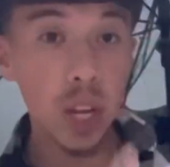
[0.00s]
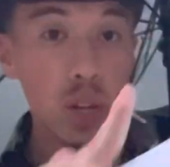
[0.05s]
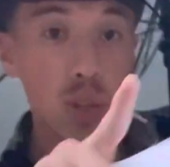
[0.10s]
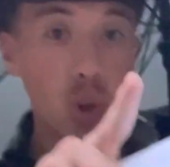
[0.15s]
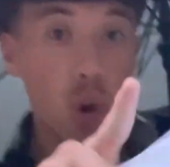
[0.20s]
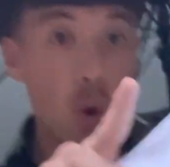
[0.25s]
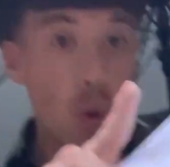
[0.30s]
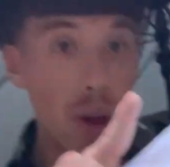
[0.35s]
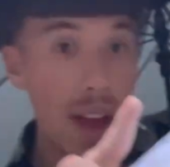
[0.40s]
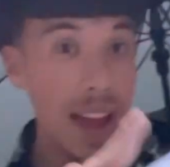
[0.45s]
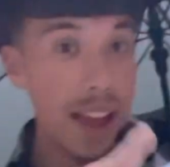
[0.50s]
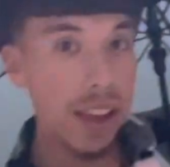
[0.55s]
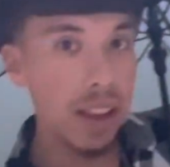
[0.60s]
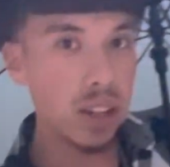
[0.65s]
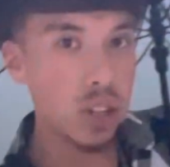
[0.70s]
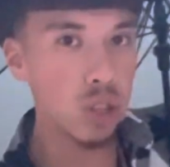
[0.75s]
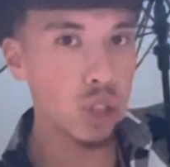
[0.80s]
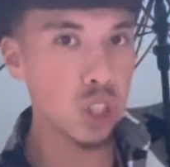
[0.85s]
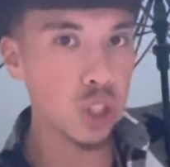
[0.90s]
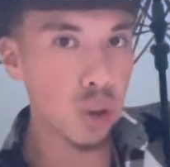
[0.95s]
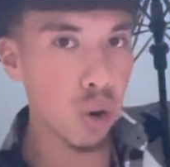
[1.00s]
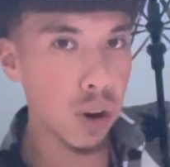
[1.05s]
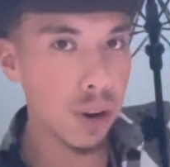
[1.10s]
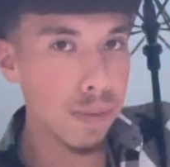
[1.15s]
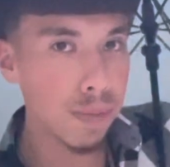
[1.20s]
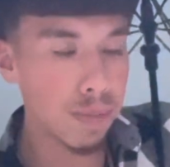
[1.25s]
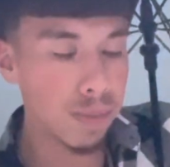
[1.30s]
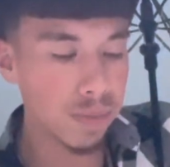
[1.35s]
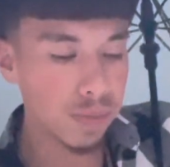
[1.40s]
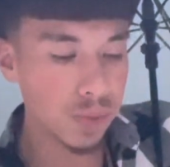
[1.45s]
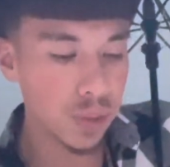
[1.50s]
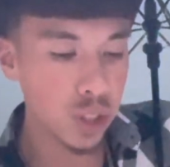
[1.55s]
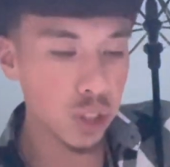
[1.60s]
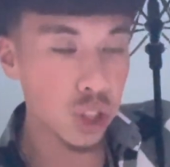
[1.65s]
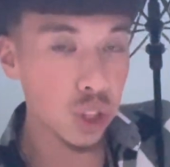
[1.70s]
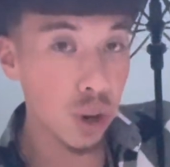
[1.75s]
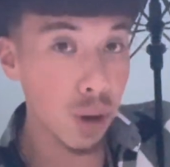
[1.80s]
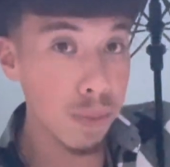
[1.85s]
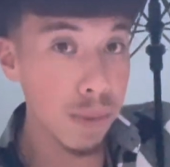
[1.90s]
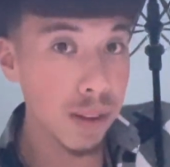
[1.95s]
So, hey, you short
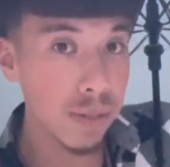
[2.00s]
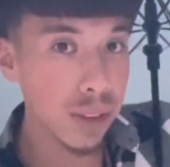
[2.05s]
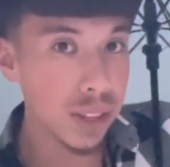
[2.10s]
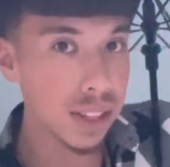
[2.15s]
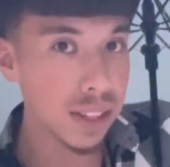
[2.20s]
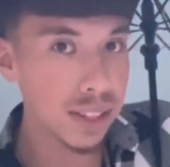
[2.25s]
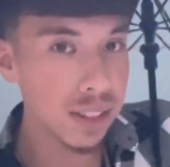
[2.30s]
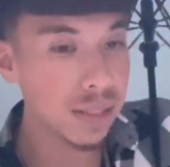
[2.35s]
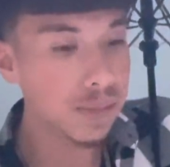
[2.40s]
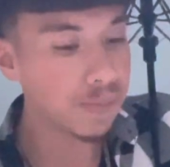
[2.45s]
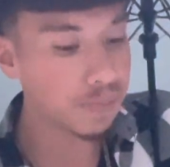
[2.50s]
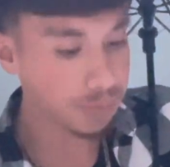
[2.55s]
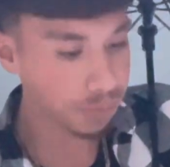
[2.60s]
motherfuckers?